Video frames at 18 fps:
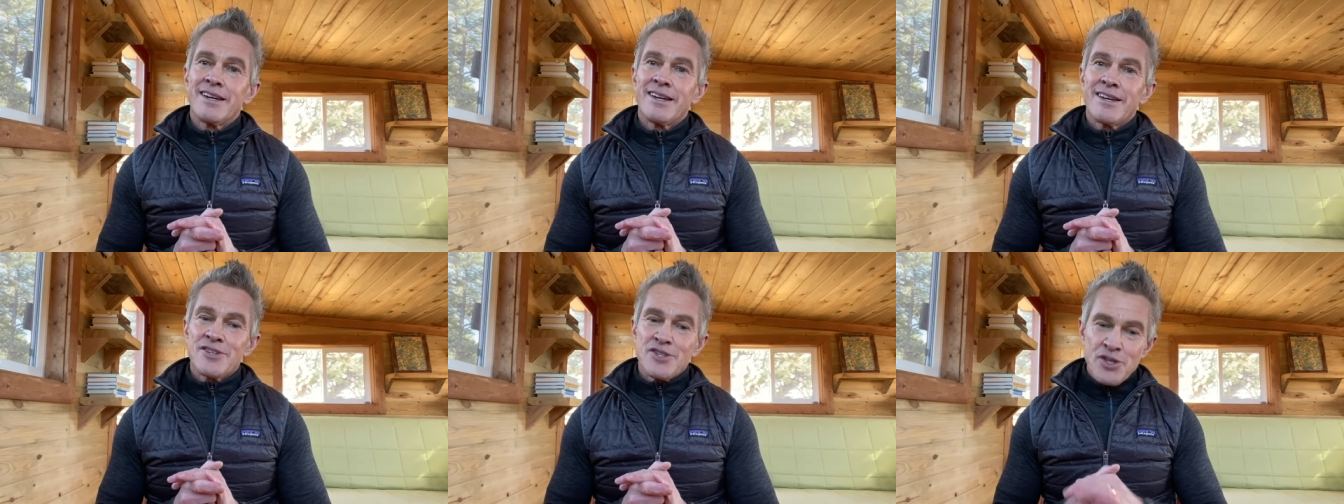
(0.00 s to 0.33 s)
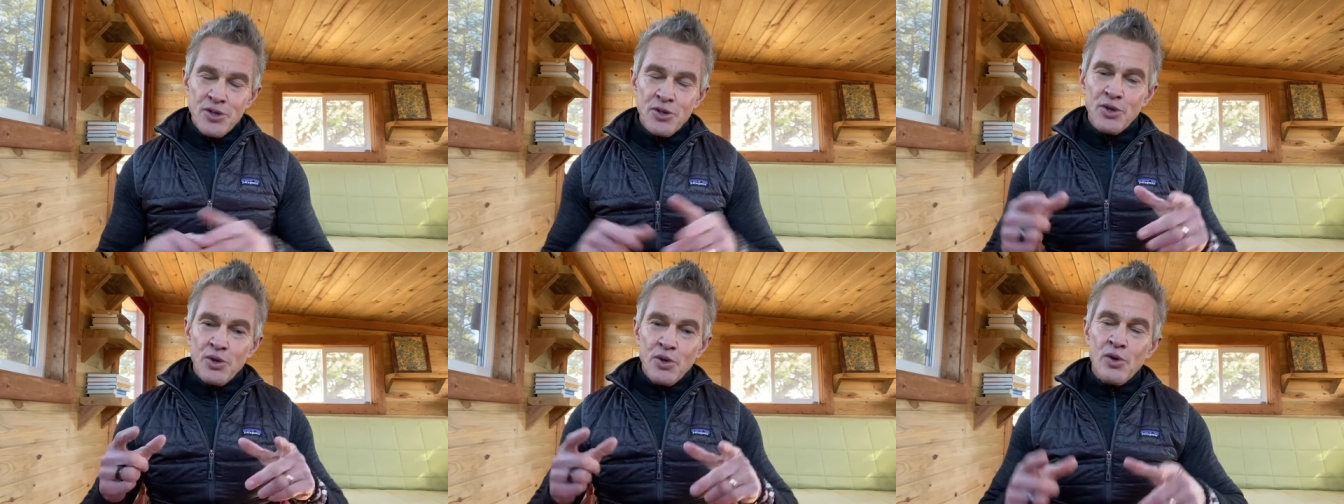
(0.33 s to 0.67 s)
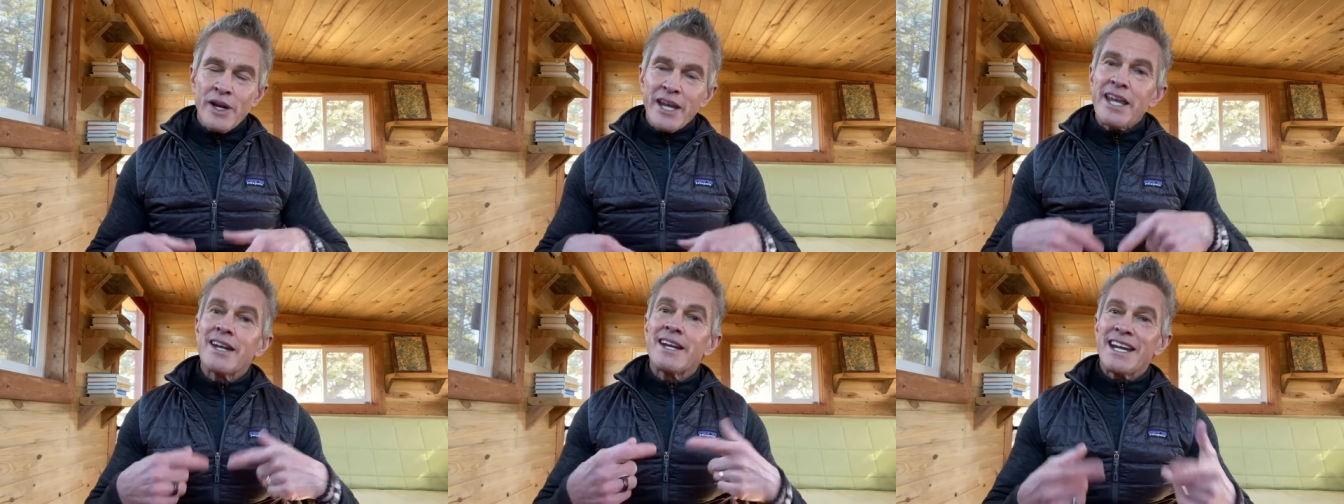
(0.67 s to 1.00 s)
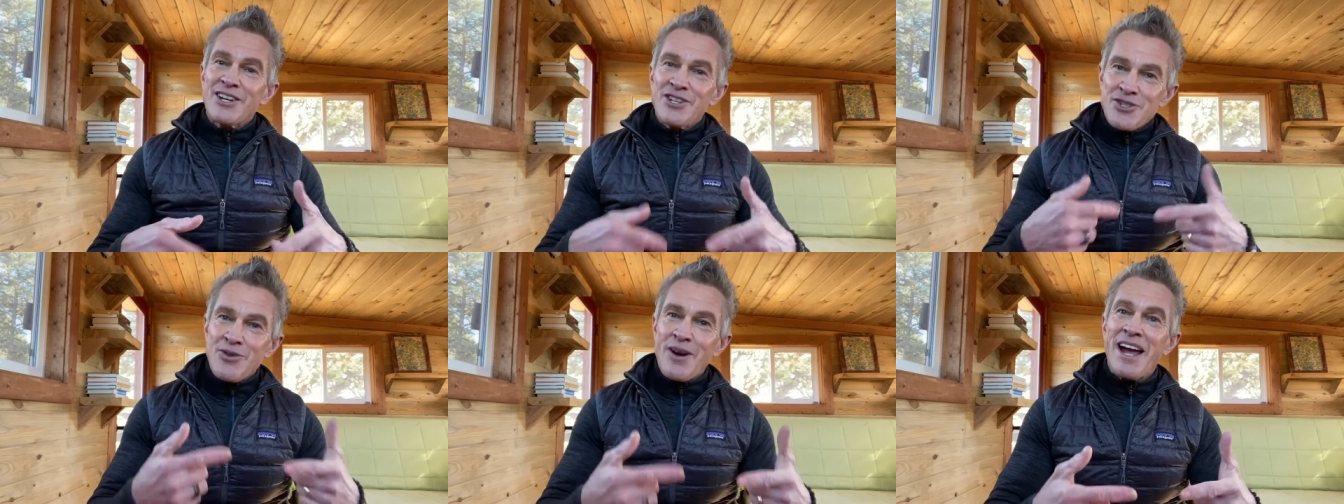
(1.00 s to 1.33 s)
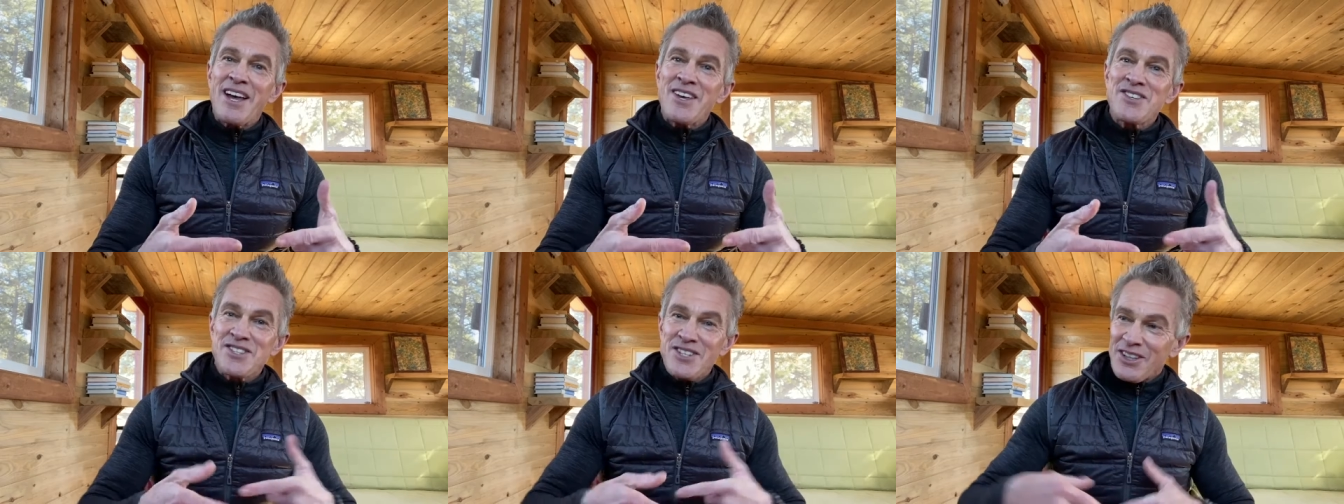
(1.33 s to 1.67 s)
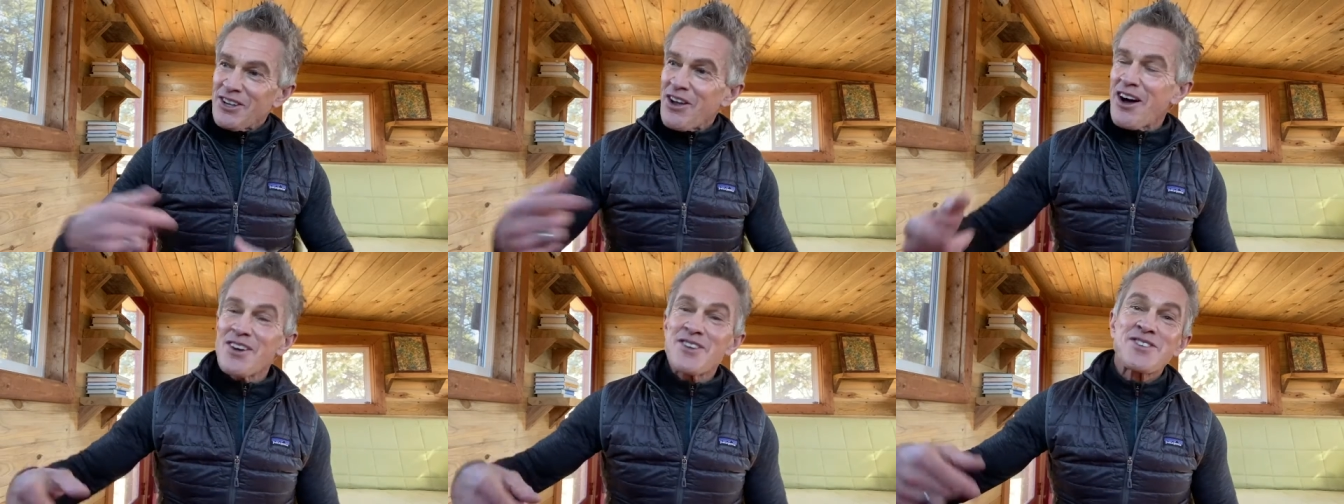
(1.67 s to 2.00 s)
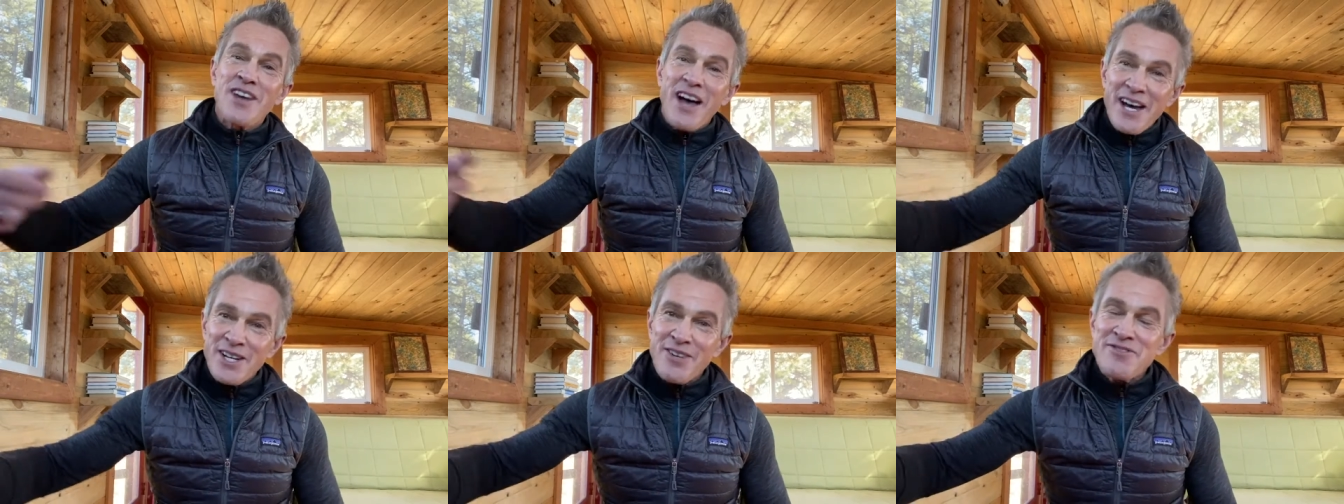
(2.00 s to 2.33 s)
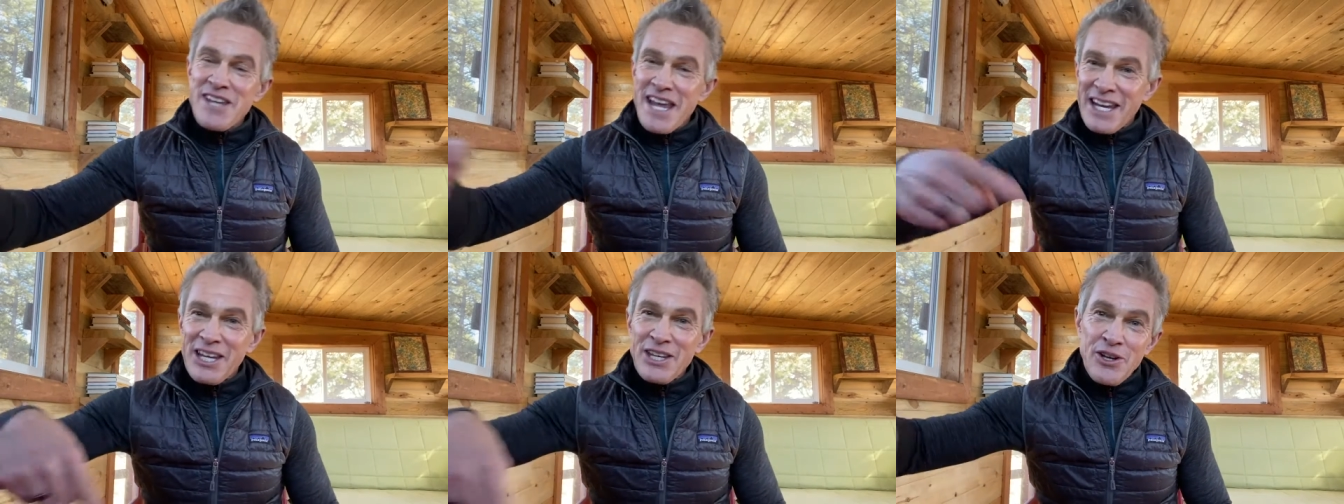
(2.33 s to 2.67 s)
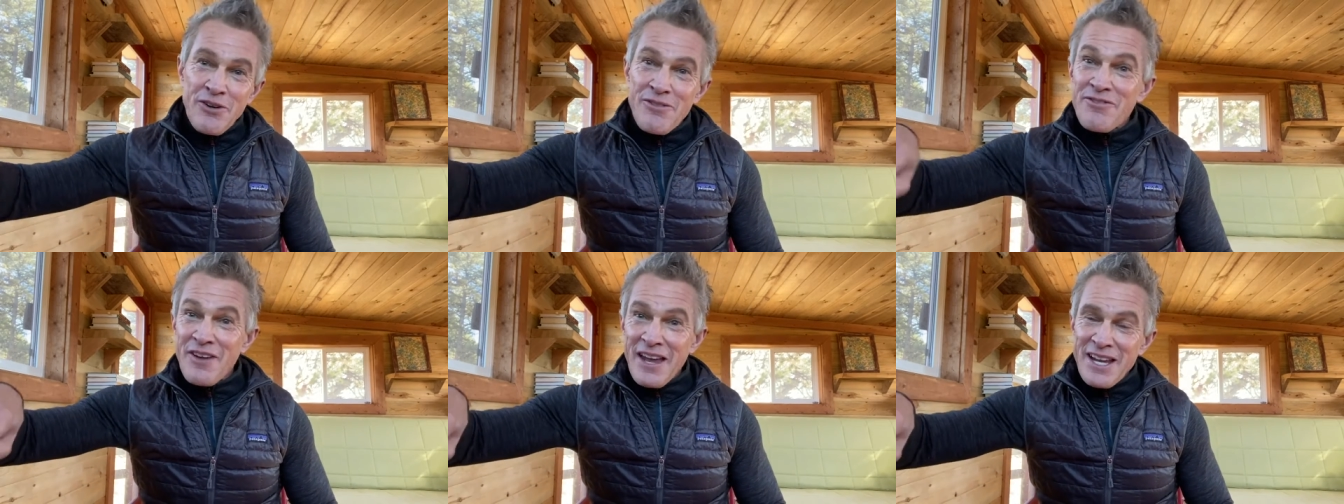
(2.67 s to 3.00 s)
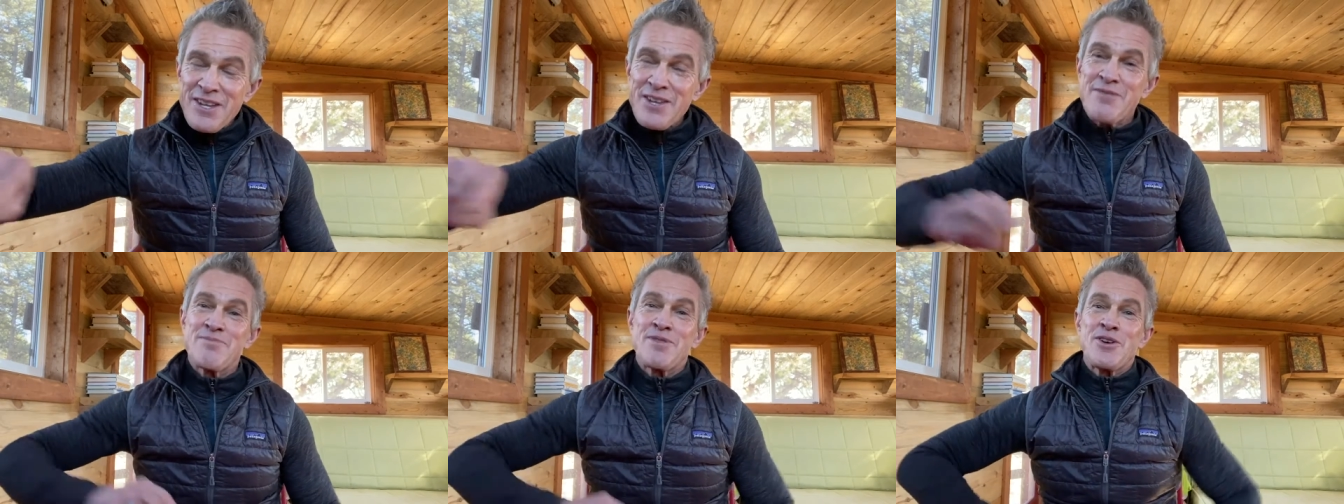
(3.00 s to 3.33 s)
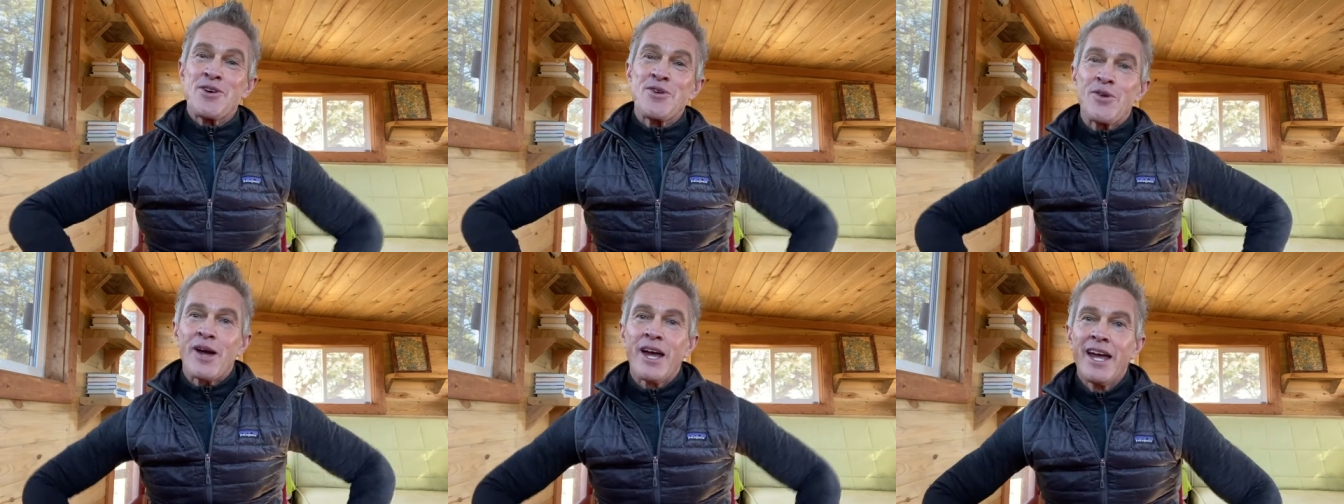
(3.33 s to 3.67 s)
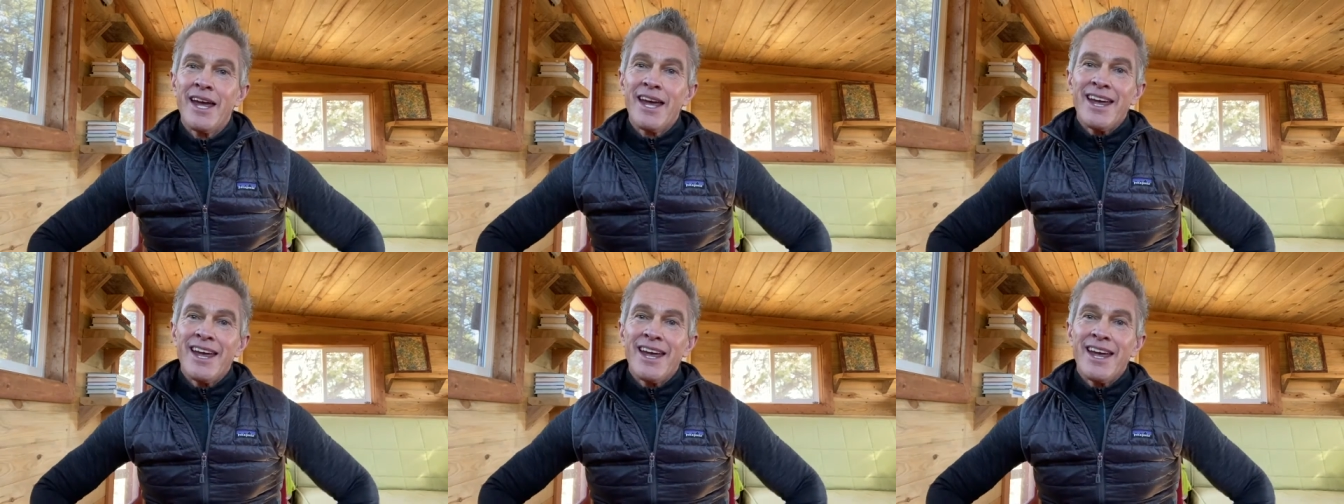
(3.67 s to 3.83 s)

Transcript: to getting dressed alongside of taking your fake commute,